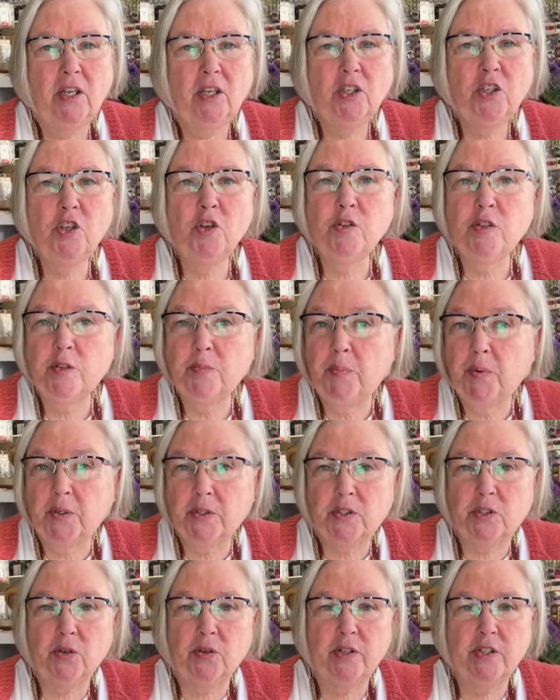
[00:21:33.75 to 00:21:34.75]
used
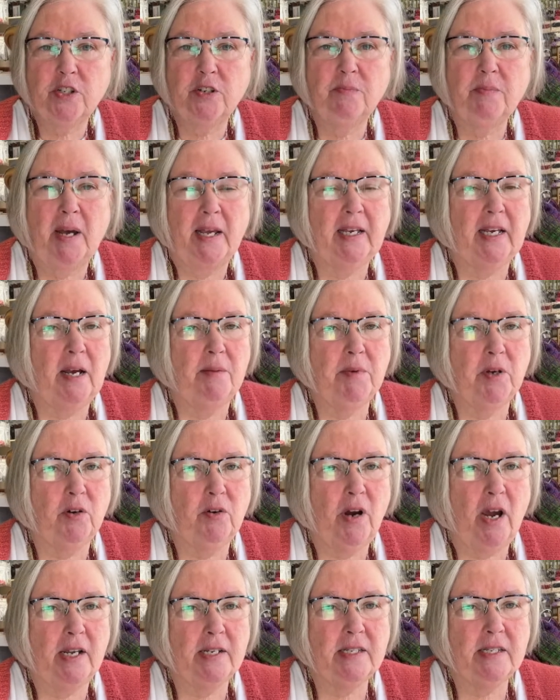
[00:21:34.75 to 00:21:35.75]
bookstores, you might come
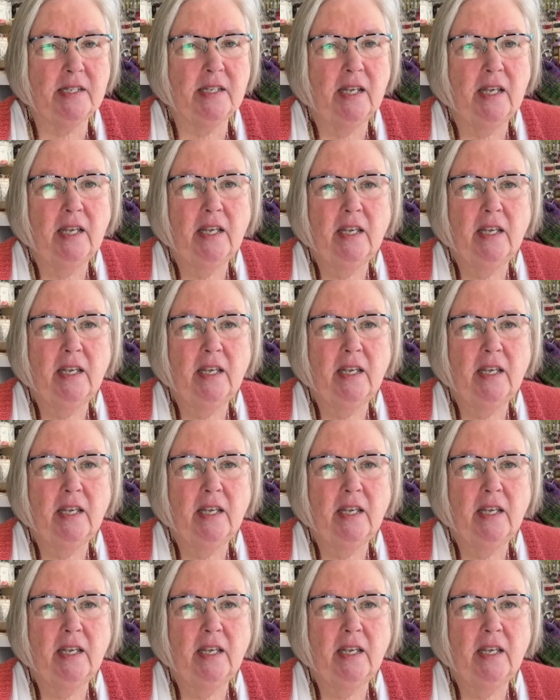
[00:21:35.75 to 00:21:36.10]
across